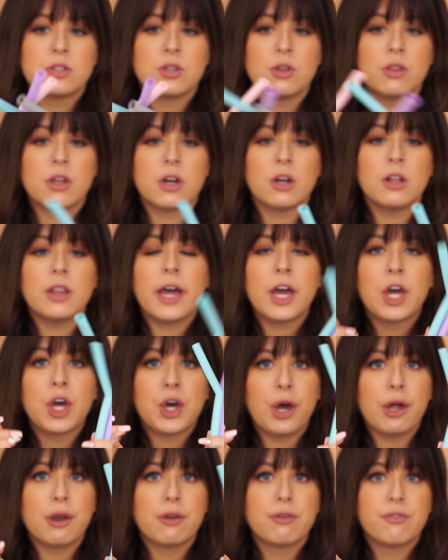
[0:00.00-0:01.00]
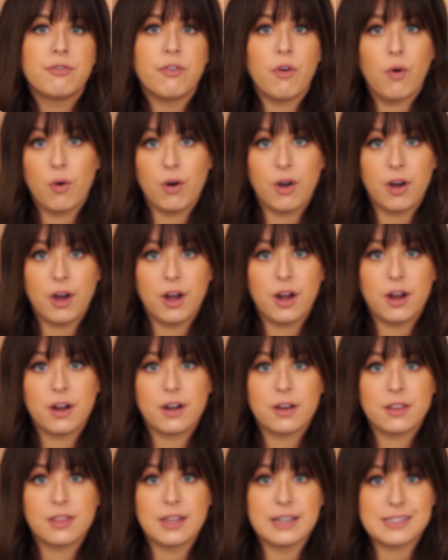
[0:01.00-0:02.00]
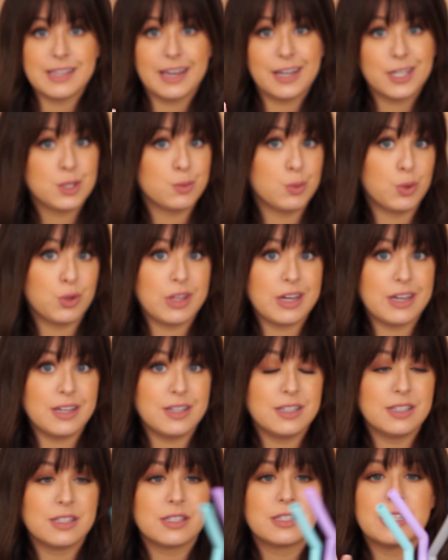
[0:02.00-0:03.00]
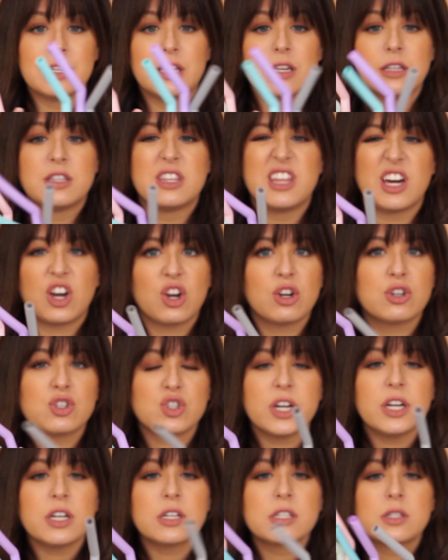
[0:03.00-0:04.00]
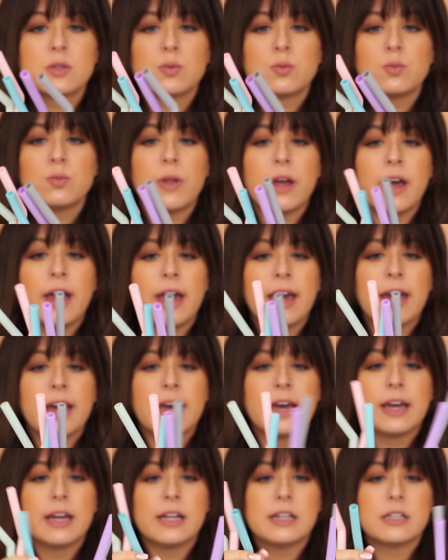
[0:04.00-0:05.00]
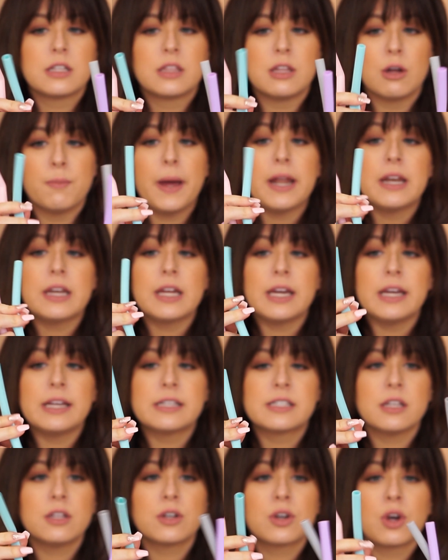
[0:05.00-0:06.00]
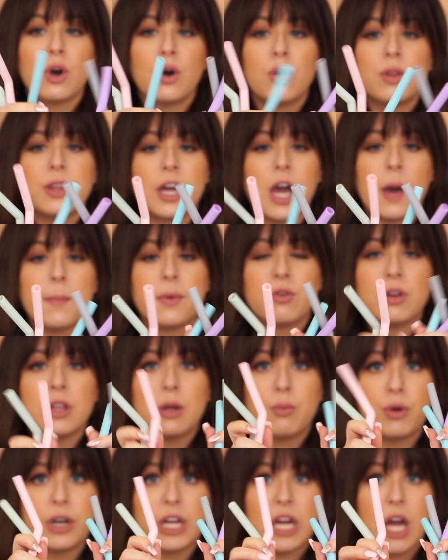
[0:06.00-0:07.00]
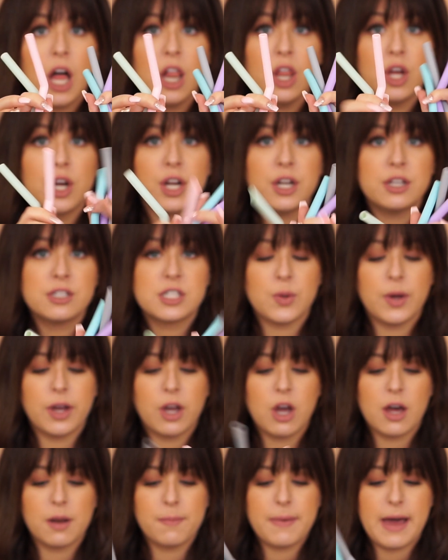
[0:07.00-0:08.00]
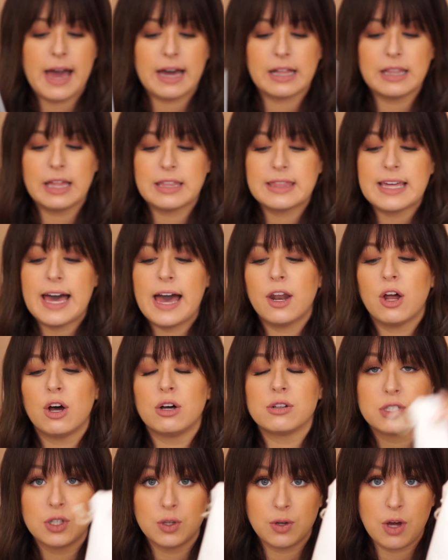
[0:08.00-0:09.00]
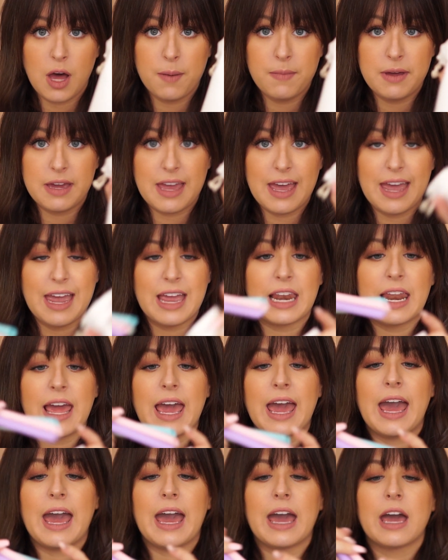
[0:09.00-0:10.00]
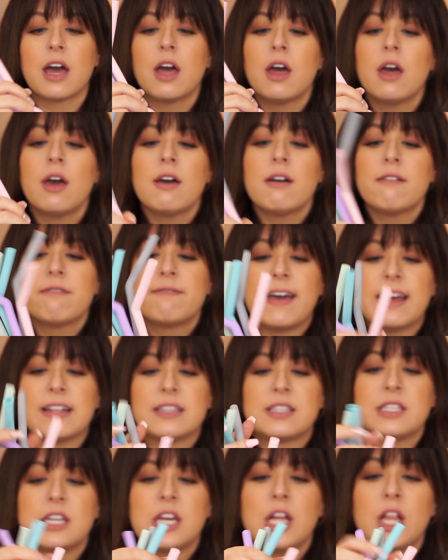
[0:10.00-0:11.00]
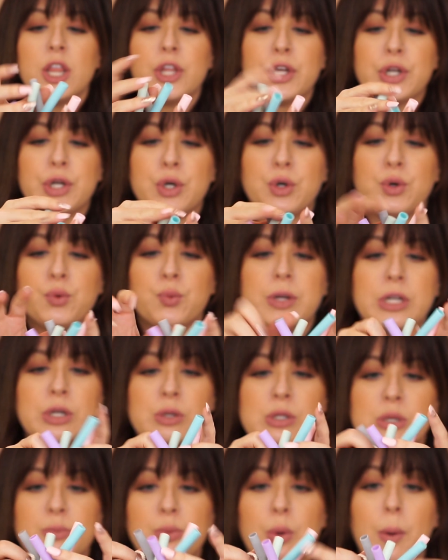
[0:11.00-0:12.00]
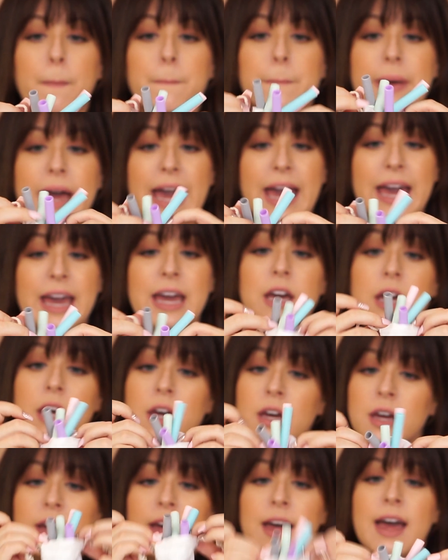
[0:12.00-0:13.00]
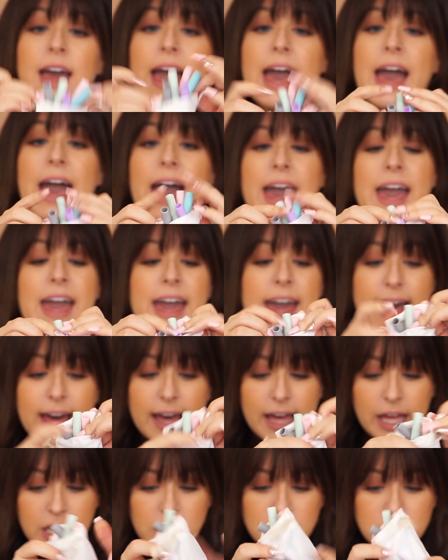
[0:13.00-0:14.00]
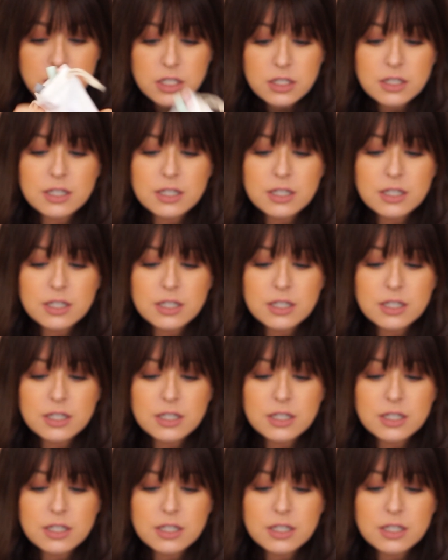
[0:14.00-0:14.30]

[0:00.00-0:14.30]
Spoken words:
So they're like good for things like smoothies and thicker drinks. And they're bendy, silicone, they come in really pretty colors. So I got a pack like that. Also coming in a fancy little reusable bag. And